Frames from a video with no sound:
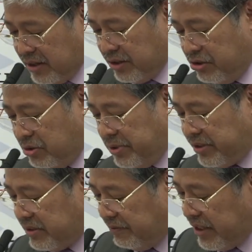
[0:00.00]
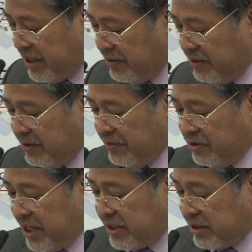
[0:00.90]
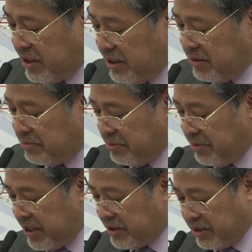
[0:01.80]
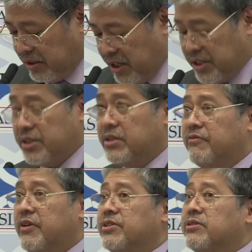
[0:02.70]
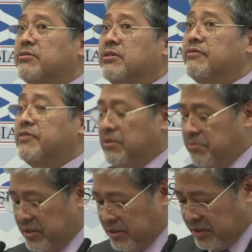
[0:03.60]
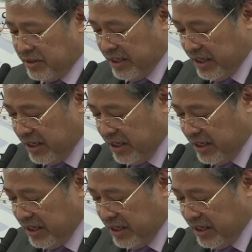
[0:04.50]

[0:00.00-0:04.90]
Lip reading: Cumulatively, the United Kingdom remains the largest investor in the Philippines